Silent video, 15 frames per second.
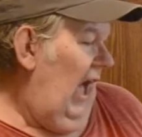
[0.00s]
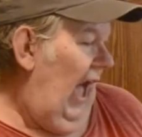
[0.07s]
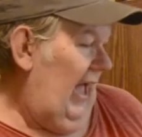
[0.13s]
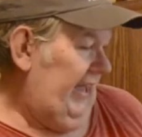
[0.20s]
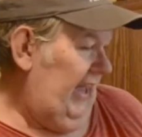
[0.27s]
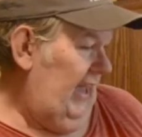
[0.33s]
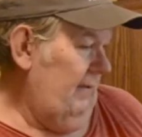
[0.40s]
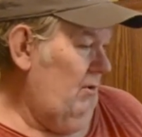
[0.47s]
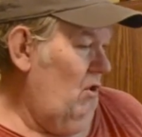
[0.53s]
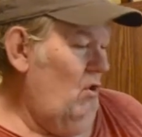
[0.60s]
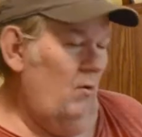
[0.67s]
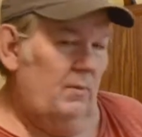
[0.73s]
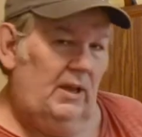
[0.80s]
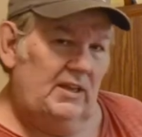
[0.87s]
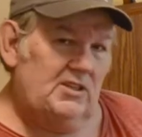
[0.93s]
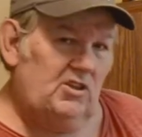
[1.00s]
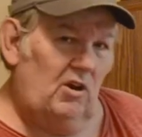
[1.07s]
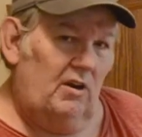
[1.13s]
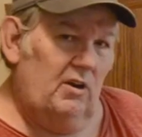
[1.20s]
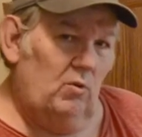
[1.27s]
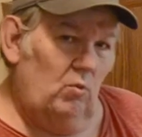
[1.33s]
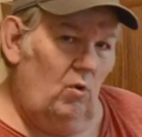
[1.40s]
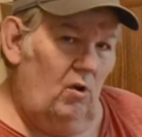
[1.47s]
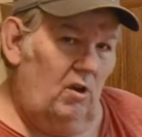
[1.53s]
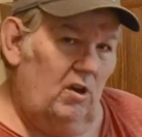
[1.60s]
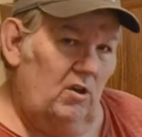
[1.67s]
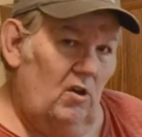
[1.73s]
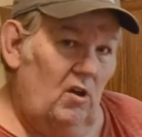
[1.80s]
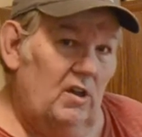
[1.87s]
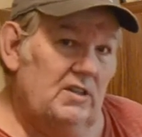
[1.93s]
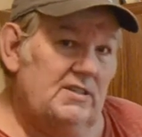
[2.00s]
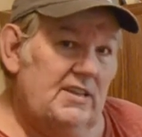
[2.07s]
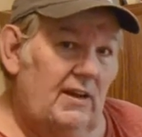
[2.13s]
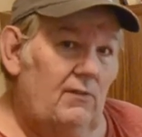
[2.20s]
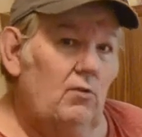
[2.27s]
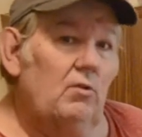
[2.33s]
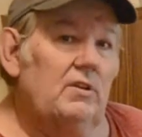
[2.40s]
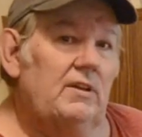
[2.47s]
I came home and I started working on several